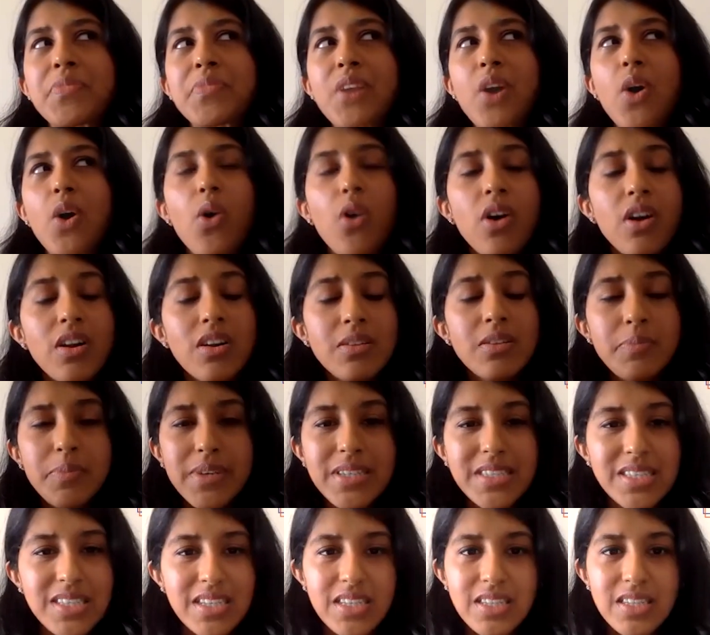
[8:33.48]
all
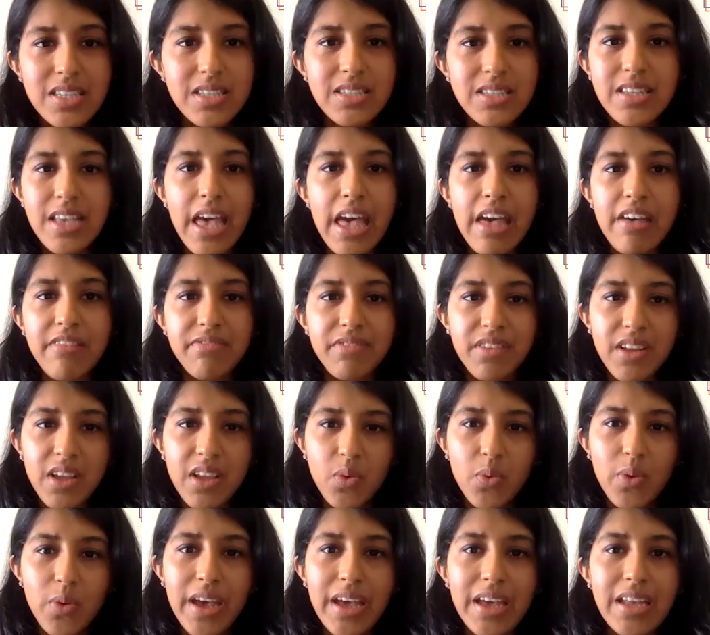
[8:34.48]
businesses
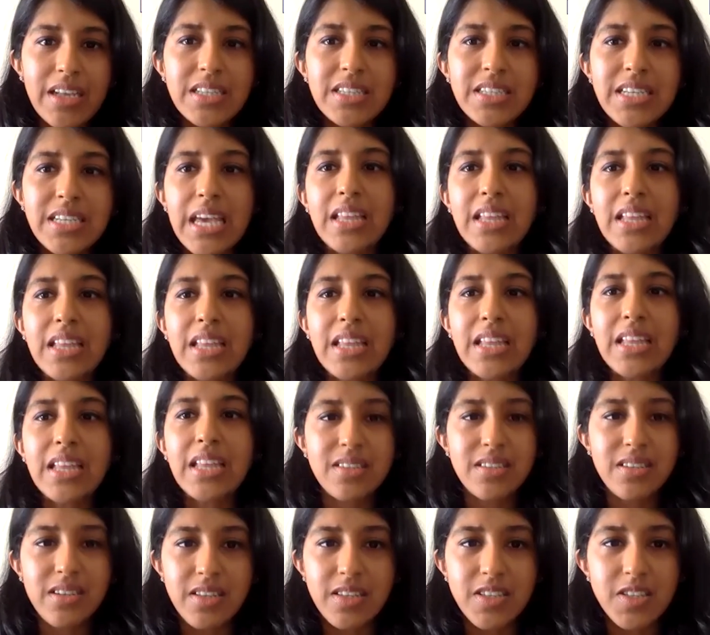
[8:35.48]
everywhere take this
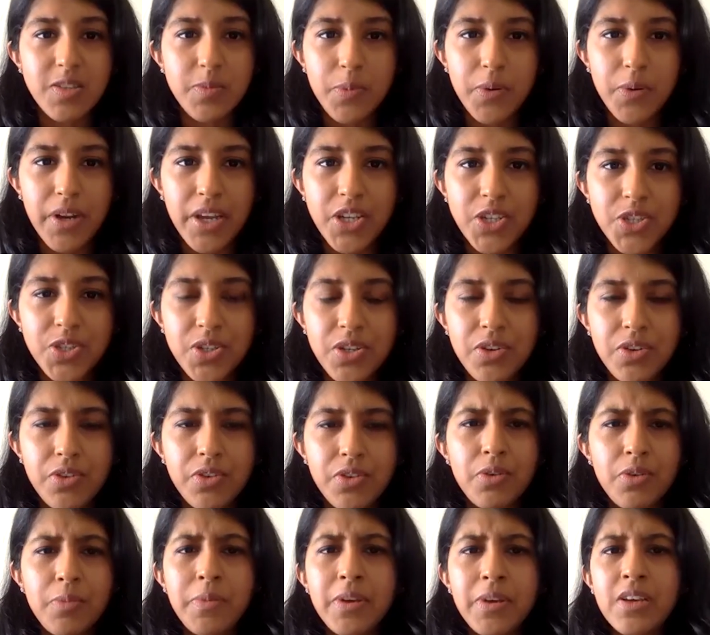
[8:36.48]
as an inspiration,
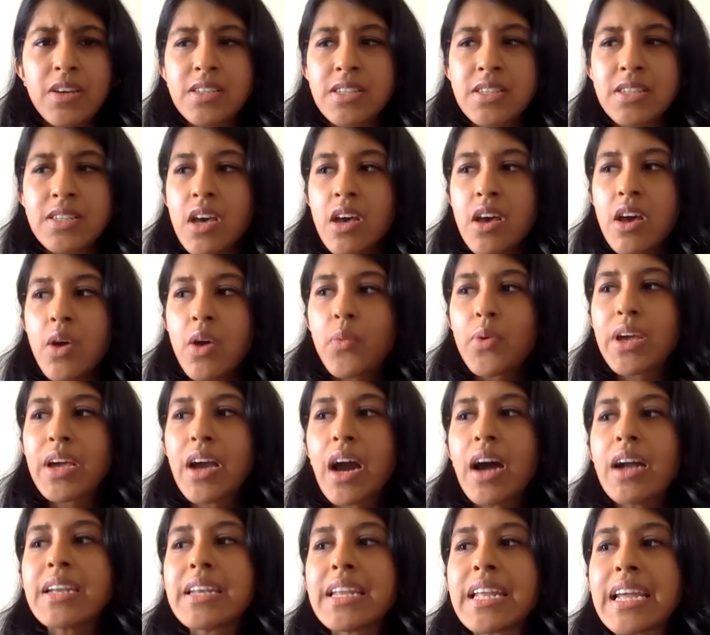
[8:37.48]
because we
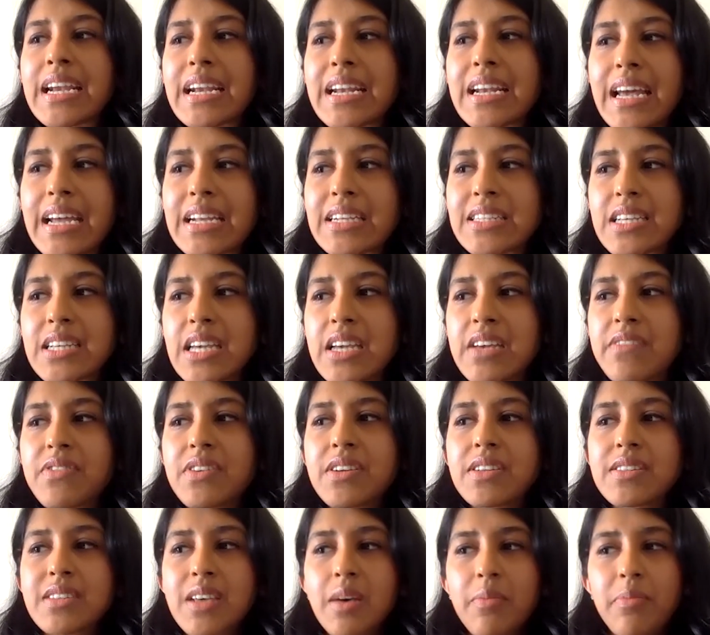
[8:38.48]
can't neglect
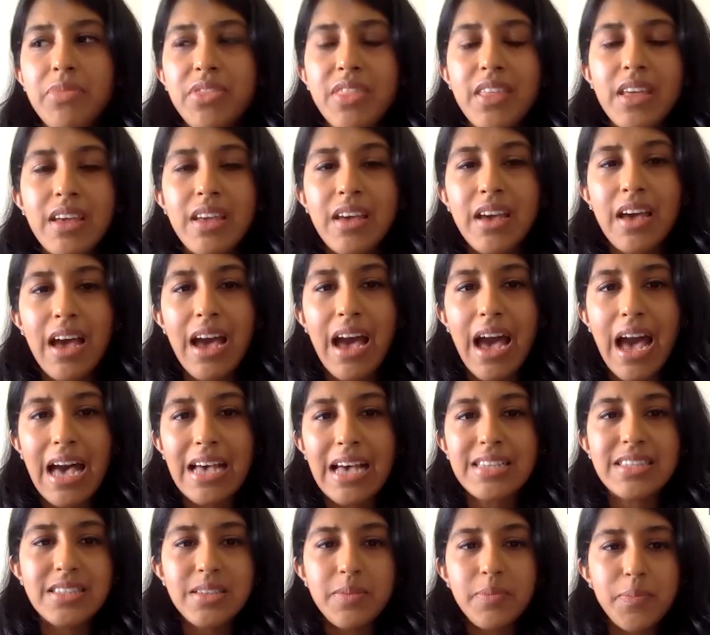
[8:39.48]
even something
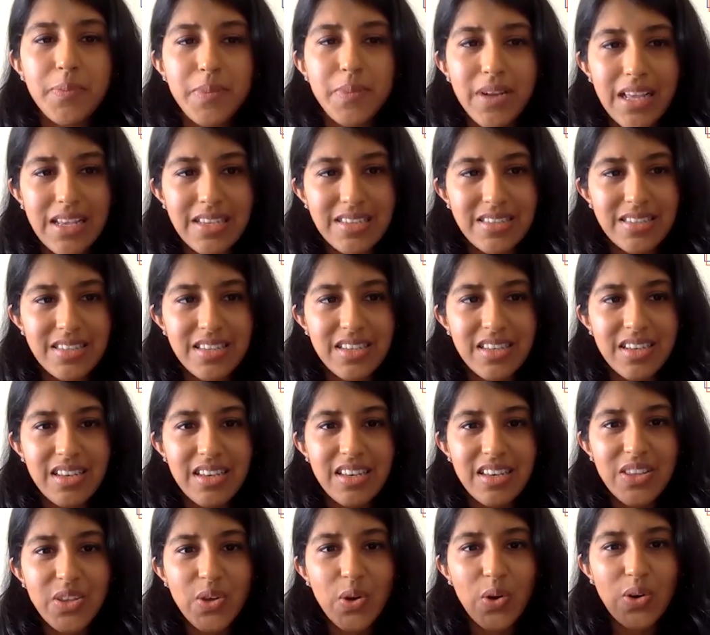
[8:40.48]
as simple as
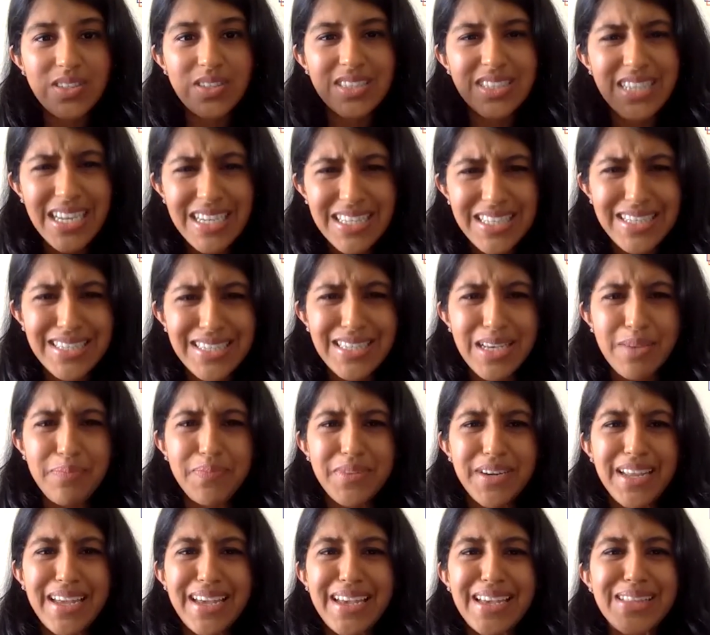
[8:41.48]
your status
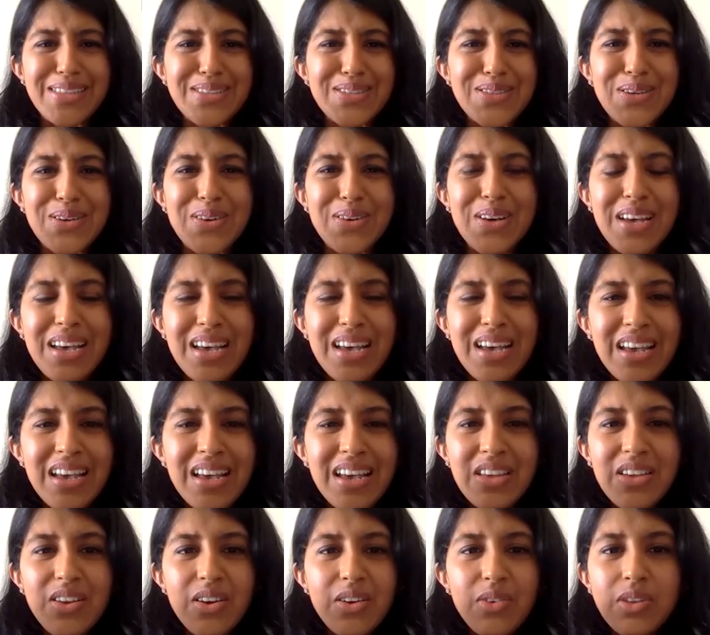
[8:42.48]
updates,
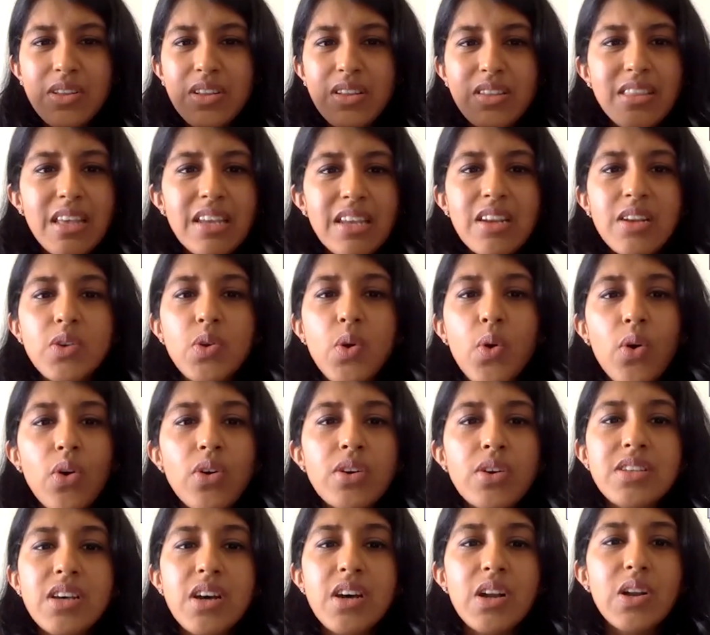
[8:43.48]
that it
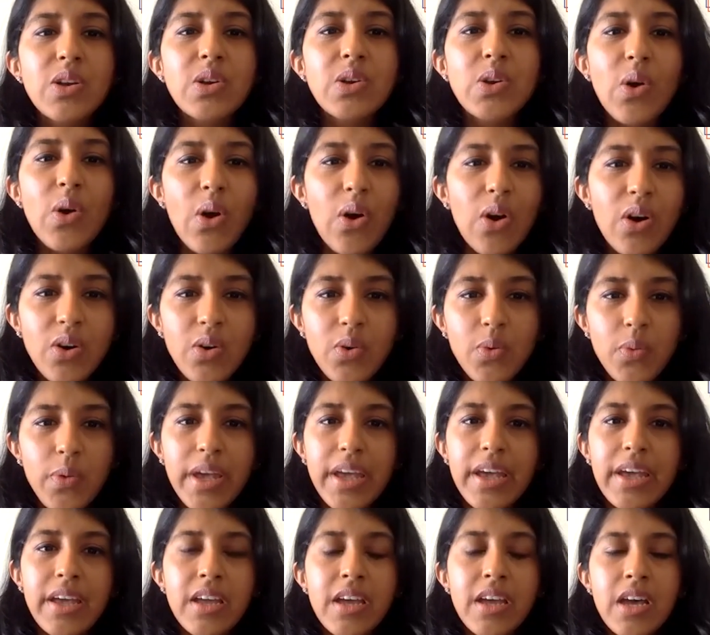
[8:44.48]
goes a long
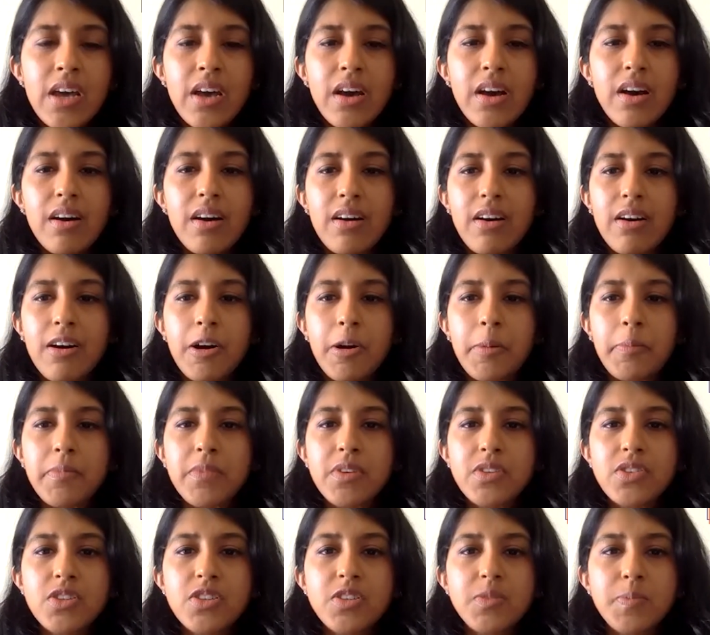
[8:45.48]
way
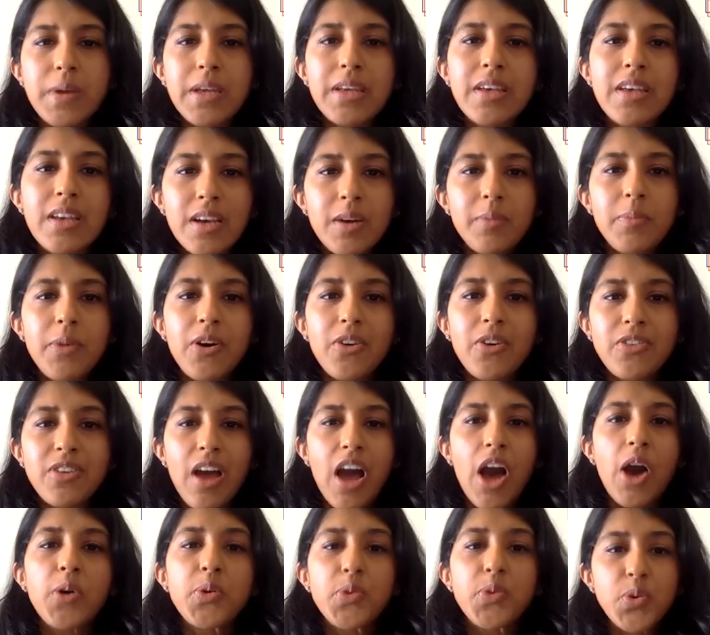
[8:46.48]
to speaking about
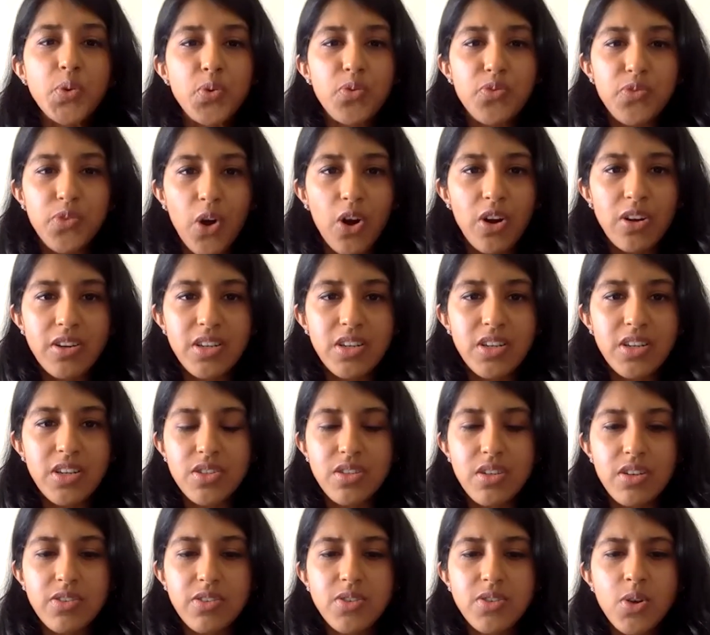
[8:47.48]
how you've gone
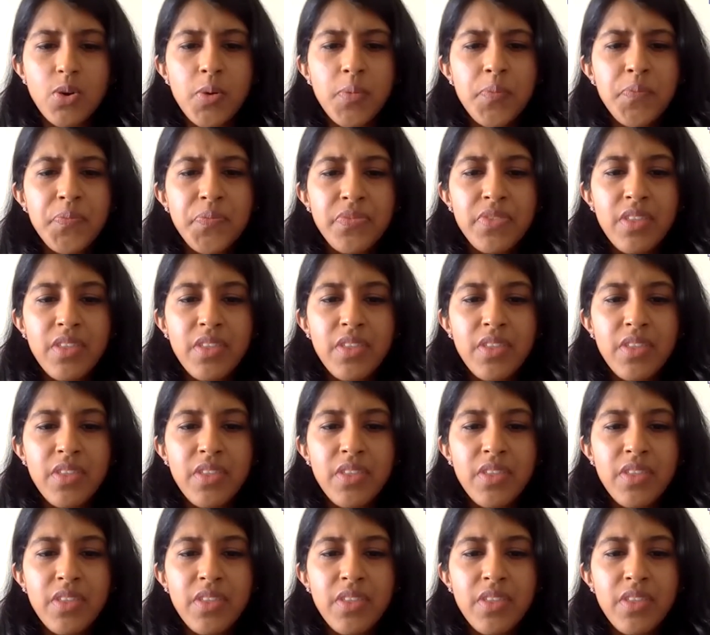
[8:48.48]
digital. So